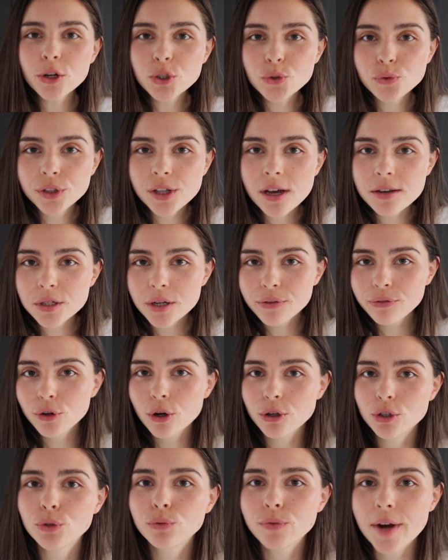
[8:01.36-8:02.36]
just realized I
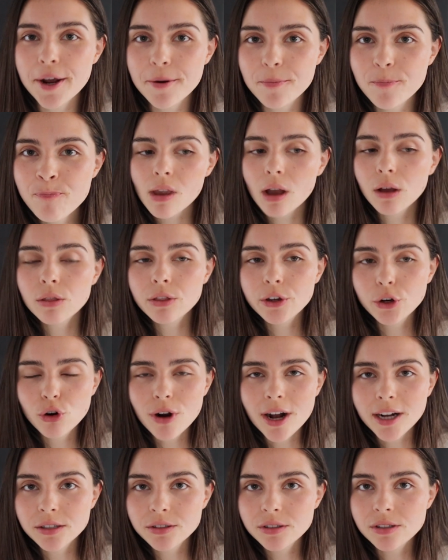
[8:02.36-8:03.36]
forgot to rate the
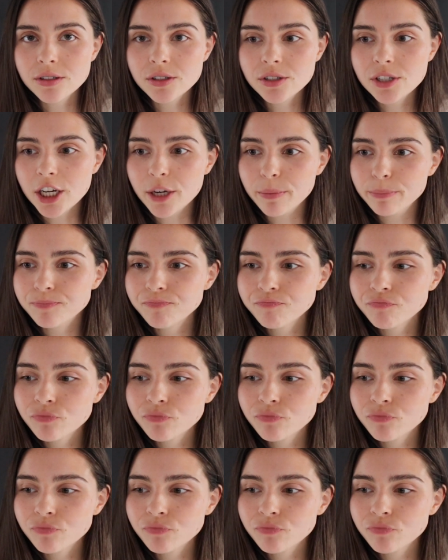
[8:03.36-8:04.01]
crackers and dip.